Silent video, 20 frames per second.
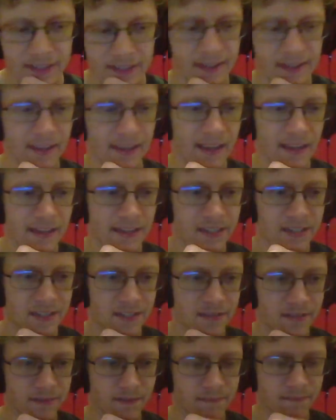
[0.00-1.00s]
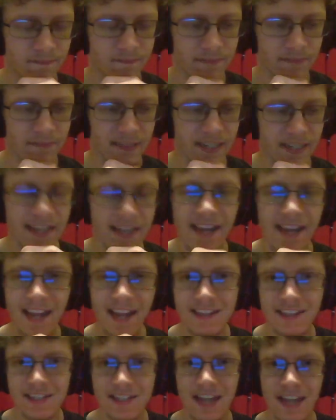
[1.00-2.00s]
And it
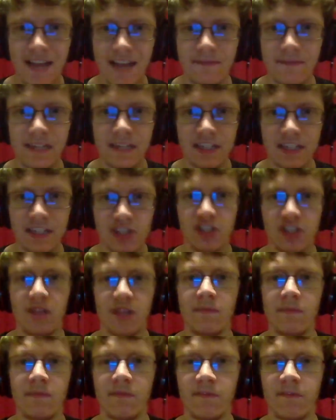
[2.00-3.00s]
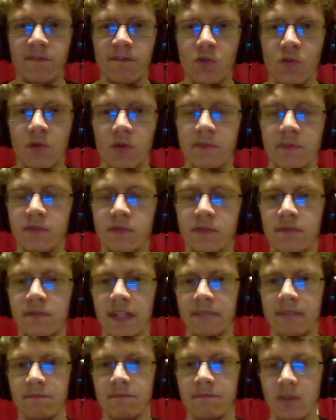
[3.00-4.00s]
has to have like some form of
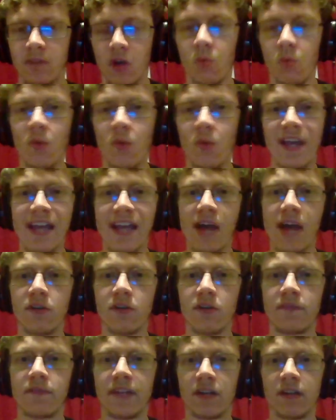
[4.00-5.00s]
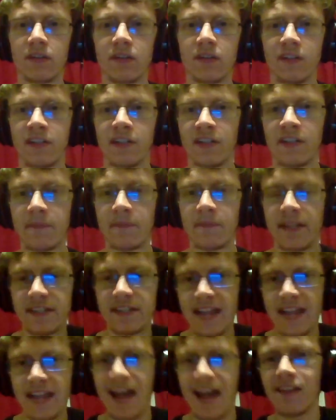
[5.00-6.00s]
like a way out of there.
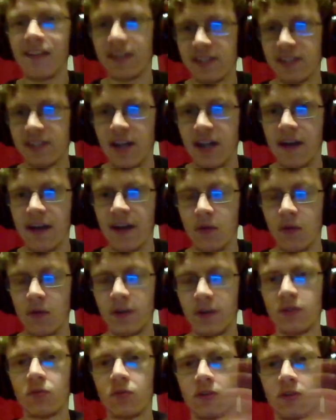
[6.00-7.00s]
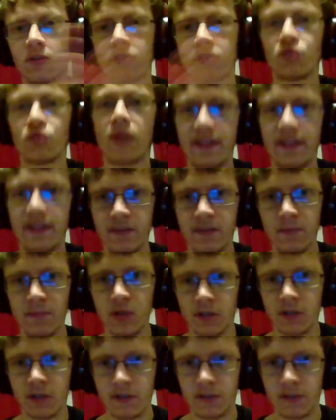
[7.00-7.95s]
Because Alex got out in order to write the book.